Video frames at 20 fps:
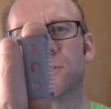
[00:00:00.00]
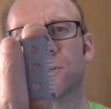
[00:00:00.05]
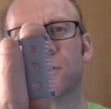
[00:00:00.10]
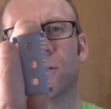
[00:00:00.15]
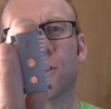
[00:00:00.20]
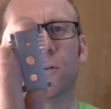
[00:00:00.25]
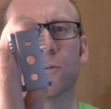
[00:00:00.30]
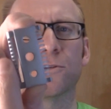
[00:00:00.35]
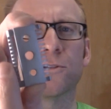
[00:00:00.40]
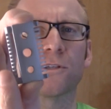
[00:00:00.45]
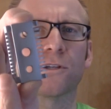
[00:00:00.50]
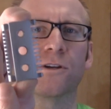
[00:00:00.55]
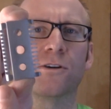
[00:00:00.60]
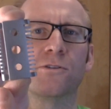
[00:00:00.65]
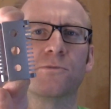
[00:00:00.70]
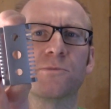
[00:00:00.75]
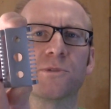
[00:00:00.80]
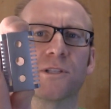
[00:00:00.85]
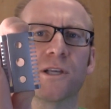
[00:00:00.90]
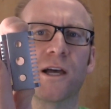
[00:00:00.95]
the closed
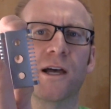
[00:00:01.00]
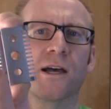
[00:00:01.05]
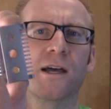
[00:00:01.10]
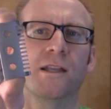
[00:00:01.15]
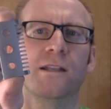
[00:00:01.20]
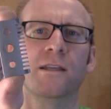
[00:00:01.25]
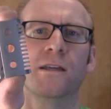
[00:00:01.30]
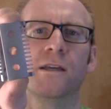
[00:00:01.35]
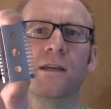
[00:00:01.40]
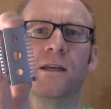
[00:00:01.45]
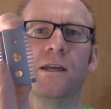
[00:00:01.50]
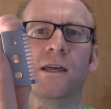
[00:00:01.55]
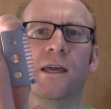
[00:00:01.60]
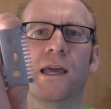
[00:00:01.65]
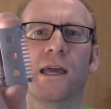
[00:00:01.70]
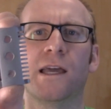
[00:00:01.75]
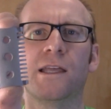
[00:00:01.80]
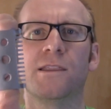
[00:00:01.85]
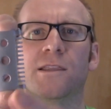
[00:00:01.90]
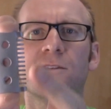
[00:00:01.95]
comb side,
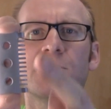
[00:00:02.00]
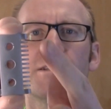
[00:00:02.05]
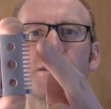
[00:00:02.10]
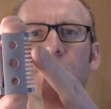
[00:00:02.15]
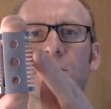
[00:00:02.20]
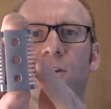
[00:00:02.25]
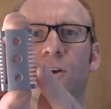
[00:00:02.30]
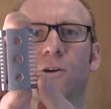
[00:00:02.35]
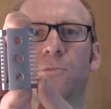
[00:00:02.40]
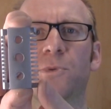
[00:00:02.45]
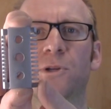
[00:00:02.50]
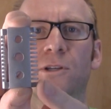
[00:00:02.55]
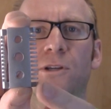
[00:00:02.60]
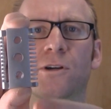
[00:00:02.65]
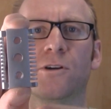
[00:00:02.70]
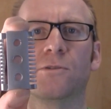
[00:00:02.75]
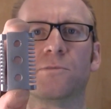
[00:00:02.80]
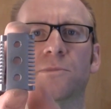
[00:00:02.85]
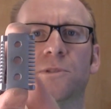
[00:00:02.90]
and this is the open comb